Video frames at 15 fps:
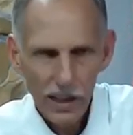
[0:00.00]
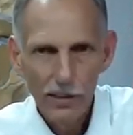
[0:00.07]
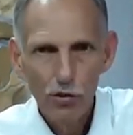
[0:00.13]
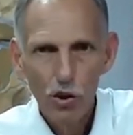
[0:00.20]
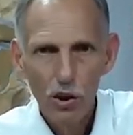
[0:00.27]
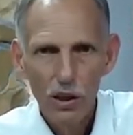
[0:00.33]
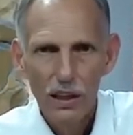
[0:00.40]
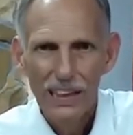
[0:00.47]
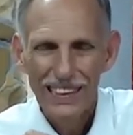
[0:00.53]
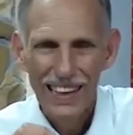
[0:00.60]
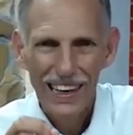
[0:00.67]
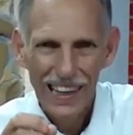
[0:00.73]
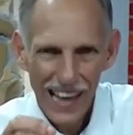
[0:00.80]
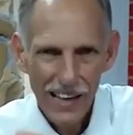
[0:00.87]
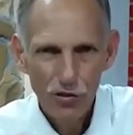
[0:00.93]
And so
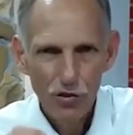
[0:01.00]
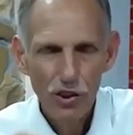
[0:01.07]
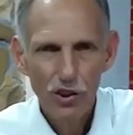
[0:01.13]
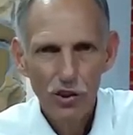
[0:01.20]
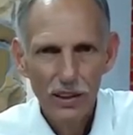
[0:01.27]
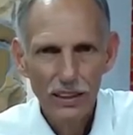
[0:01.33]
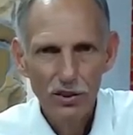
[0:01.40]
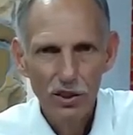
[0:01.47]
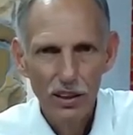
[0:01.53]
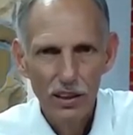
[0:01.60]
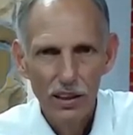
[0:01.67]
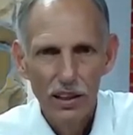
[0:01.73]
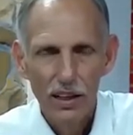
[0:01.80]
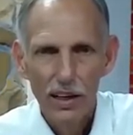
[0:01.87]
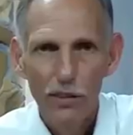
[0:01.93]
the last
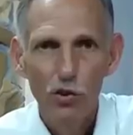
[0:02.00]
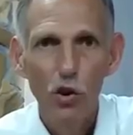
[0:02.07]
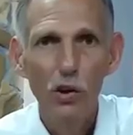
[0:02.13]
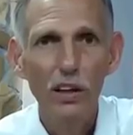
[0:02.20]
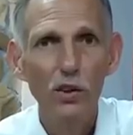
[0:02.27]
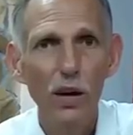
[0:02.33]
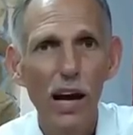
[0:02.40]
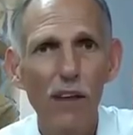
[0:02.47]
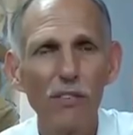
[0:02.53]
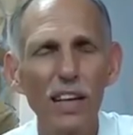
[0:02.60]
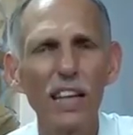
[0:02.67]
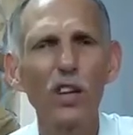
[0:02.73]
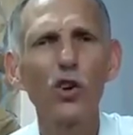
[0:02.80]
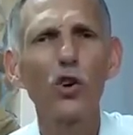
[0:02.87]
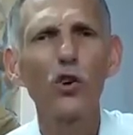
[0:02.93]
generation is going to have
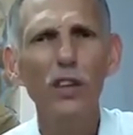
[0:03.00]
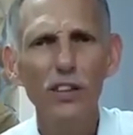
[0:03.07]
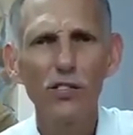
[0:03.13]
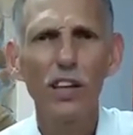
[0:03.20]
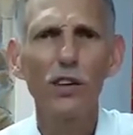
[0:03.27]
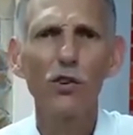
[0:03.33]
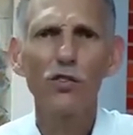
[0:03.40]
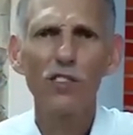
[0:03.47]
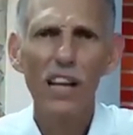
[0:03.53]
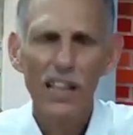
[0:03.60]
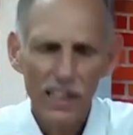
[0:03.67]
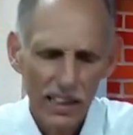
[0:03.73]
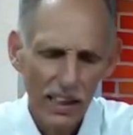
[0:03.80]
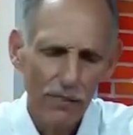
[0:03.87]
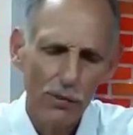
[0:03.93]
an increased
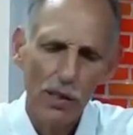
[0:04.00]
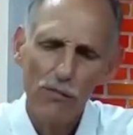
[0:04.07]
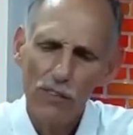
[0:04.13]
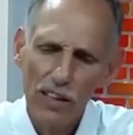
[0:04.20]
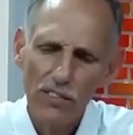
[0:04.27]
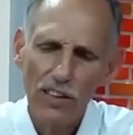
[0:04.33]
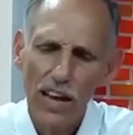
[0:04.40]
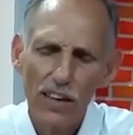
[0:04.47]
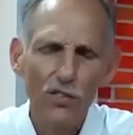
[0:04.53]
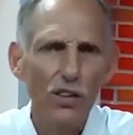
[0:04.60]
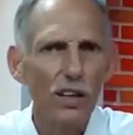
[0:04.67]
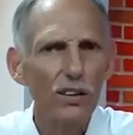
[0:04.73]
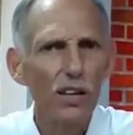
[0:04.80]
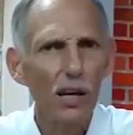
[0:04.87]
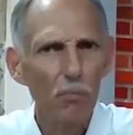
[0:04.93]
understanding of the events as
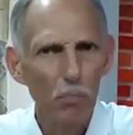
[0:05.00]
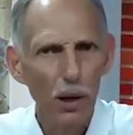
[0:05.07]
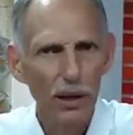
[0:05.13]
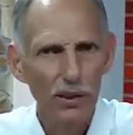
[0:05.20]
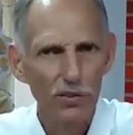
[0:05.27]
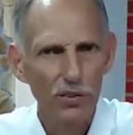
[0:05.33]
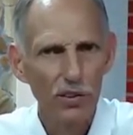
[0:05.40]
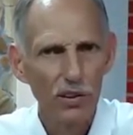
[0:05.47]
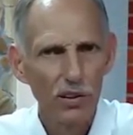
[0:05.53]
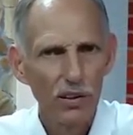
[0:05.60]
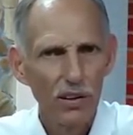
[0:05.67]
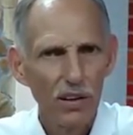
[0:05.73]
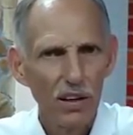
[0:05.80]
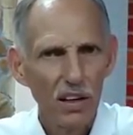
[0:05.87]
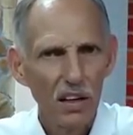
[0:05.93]
they take place.
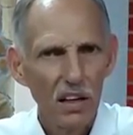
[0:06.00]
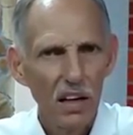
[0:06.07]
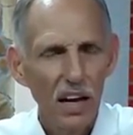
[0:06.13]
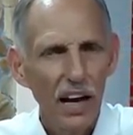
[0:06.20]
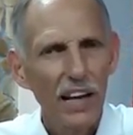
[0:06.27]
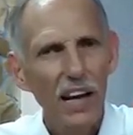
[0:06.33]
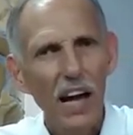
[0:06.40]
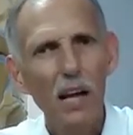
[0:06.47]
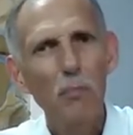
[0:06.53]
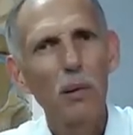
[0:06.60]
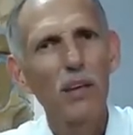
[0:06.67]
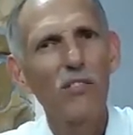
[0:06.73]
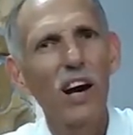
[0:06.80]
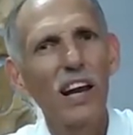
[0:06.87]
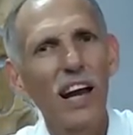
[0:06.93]
And I
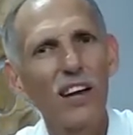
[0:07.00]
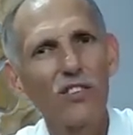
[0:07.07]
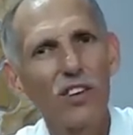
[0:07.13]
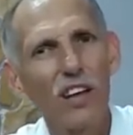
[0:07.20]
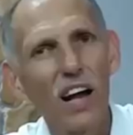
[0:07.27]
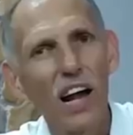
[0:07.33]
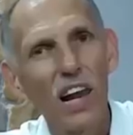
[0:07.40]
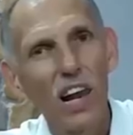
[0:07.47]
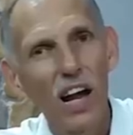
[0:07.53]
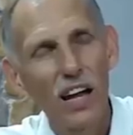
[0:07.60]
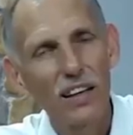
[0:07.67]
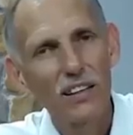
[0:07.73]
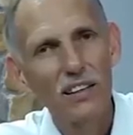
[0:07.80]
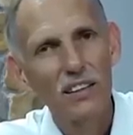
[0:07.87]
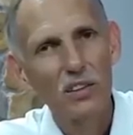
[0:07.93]
believe God has a
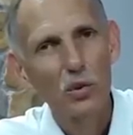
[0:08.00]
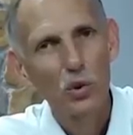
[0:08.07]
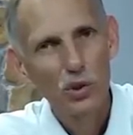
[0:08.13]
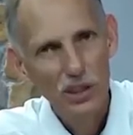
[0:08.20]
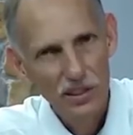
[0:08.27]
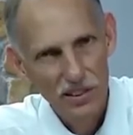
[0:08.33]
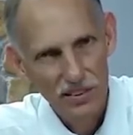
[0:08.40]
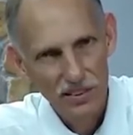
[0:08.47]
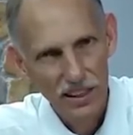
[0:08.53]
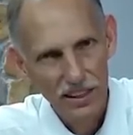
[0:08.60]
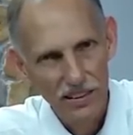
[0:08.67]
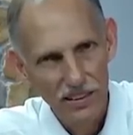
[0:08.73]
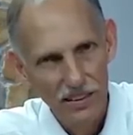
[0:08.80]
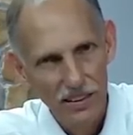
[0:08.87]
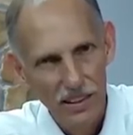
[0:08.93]
lot to teach us
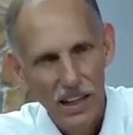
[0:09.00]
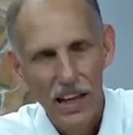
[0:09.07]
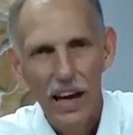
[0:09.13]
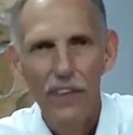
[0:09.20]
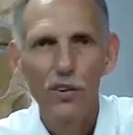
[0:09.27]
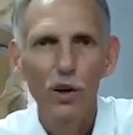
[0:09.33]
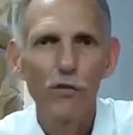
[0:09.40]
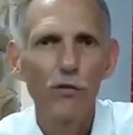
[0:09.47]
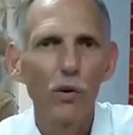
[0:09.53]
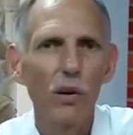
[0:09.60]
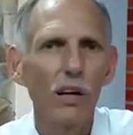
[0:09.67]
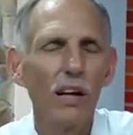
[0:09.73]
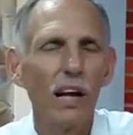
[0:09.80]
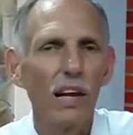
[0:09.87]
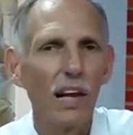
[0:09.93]
yet. And
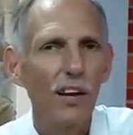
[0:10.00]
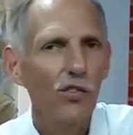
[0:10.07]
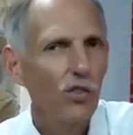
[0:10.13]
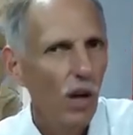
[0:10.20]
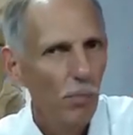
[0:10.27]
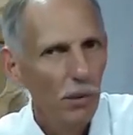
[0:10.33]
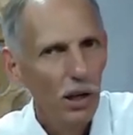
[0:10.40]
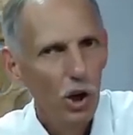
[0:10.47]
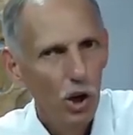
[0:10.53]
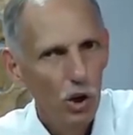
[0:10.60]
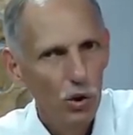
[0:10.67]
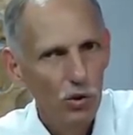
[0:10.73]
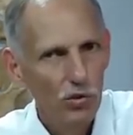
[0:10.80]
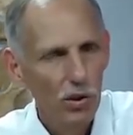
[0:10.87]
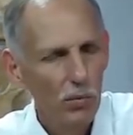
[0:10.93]
therefore, let us not be
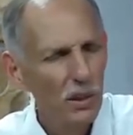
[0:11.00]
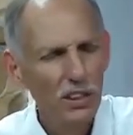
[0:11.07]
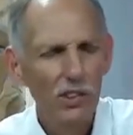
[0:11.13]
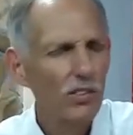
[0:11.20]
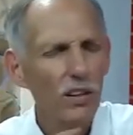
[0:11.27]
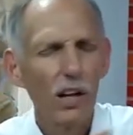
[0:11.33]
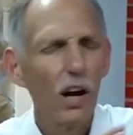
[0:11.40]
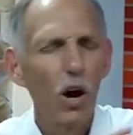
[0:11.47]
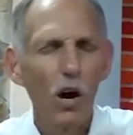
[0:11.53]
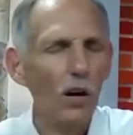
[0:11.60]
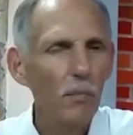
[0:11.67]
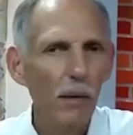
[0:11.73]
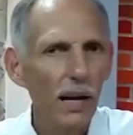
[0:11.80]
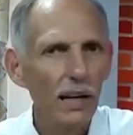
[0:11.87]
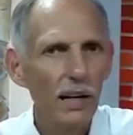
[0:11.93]
closed. We just
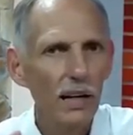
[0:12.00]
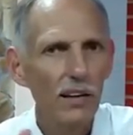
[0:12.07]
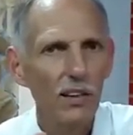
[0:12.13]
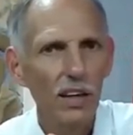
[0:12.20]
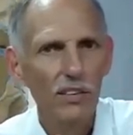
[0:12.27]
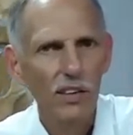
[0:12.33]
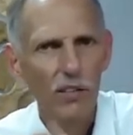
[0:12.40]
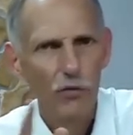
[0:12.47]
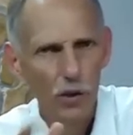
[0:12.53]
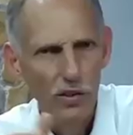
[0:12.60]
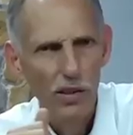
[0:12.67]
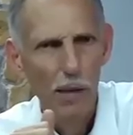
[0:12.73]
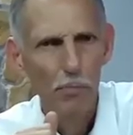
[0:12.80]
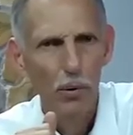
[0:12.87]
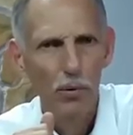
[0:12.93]
automatically think things. For
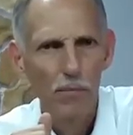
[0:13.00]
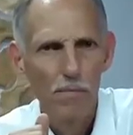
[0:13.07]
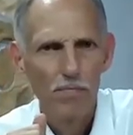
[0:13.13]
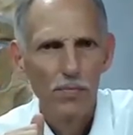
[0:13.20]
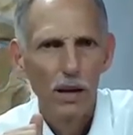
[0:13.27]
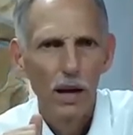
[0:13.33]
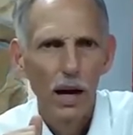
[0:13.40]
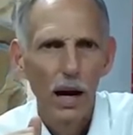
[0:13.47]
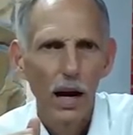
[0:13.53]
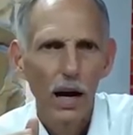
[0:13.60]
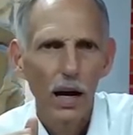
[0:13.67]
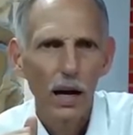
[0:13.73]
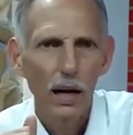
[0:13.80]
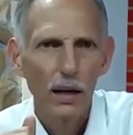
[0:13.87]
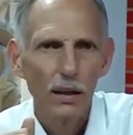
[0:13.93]
example,
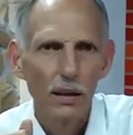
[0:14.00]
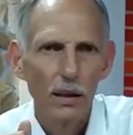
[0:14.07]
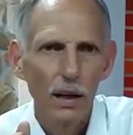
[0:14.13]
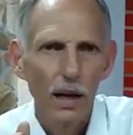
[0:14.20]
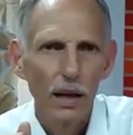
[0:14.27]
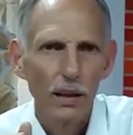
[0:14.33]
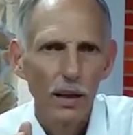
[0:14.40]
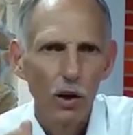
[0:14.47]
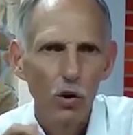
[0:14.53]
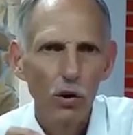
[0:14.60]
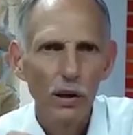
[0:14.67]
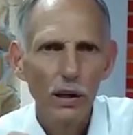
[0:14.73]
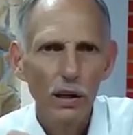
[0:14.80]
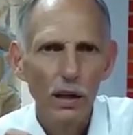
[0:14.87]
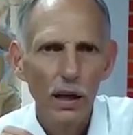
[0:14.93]
the
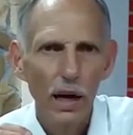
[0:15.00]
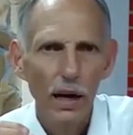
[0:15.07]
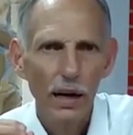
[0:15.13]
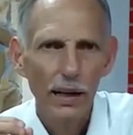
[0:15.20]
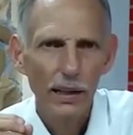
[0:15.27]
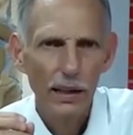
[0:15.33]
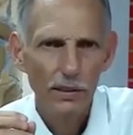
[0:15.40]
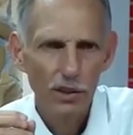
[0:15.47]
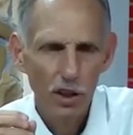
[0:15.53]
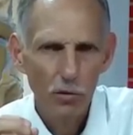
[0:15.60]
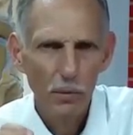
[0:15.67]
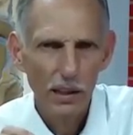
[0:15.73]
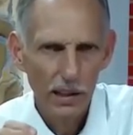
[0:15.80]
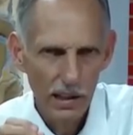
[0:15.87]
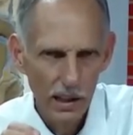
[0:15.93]
Lord in the
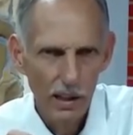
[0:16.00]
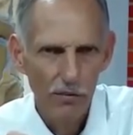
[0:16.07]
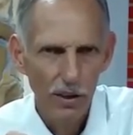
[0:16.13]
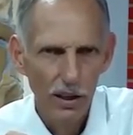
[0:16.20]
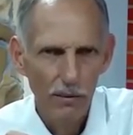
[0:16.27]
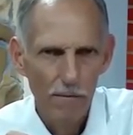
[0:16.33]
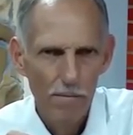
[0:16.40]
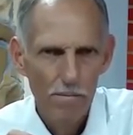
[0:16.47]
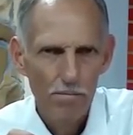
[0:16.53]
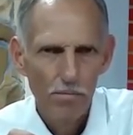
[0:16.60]
judgment of the living.